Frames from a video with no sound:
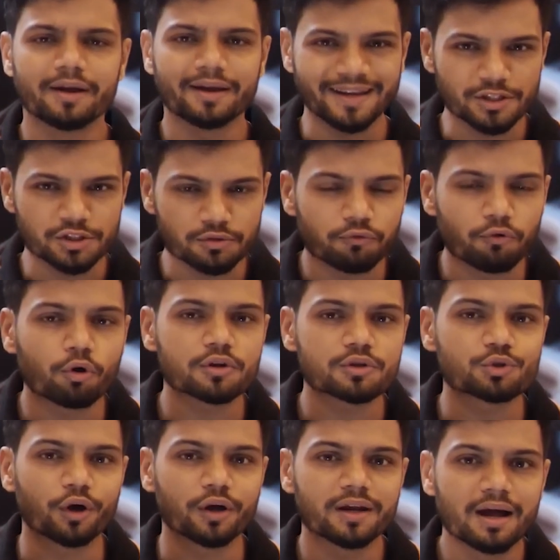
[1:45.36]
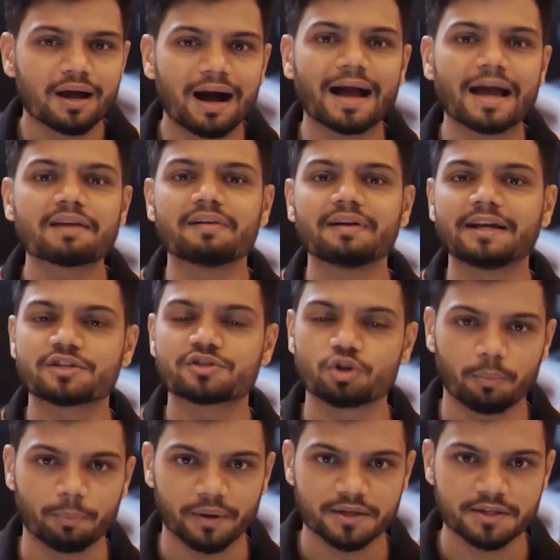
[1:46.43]
is to focus on high weightage
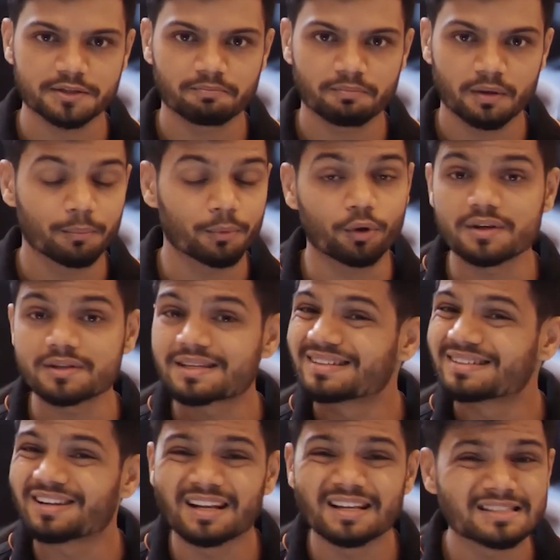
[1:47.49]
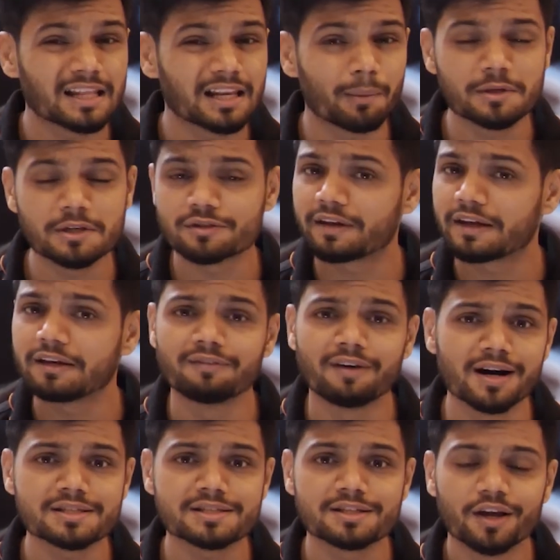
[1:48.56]
topics, because syllabus is very
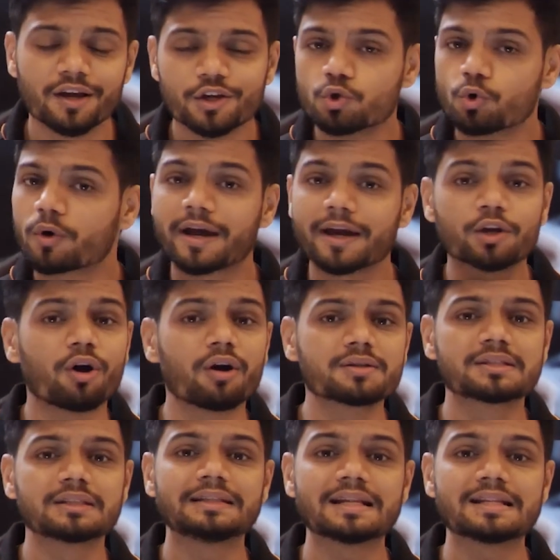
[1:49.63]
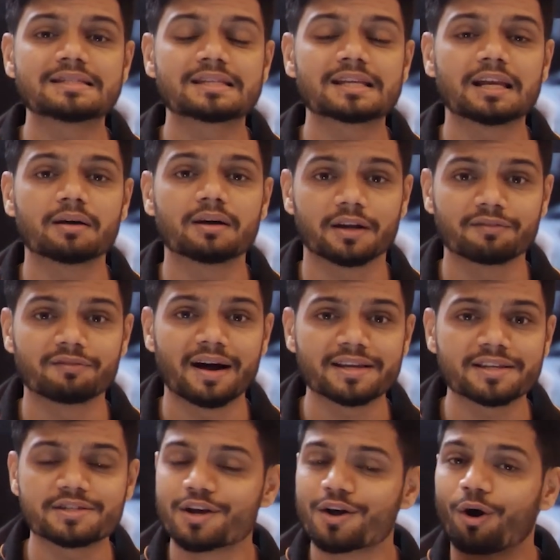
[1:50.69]
vast. You cannot sit and
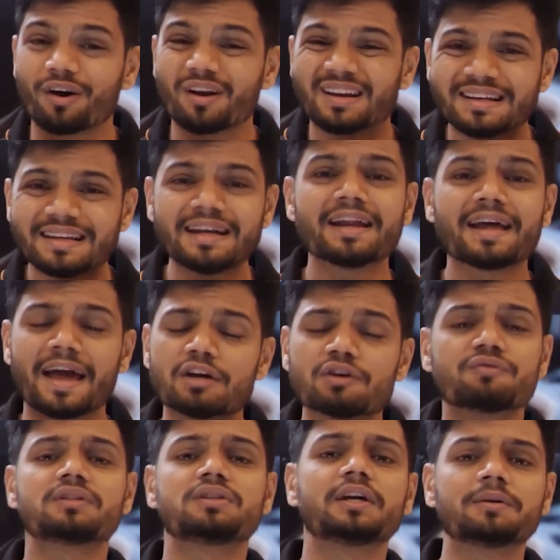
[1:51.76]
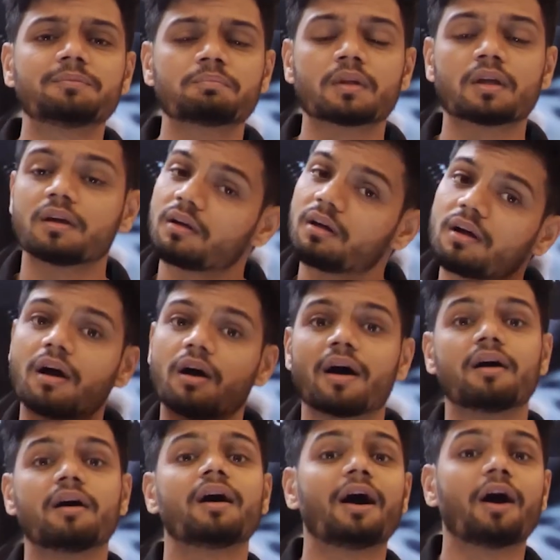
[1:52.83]
revise or read everything
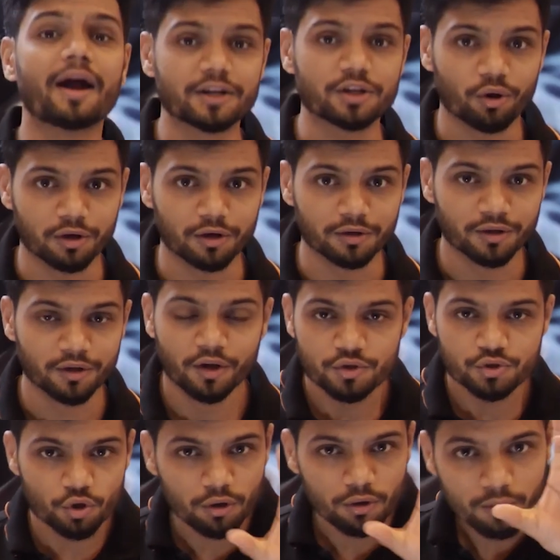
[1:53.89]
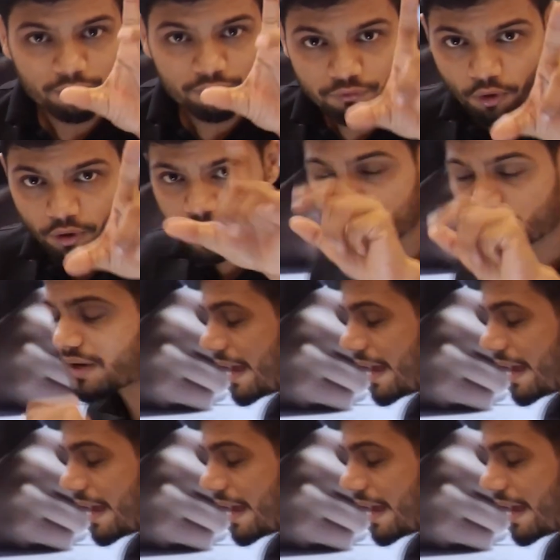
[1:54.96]
at all. So focus on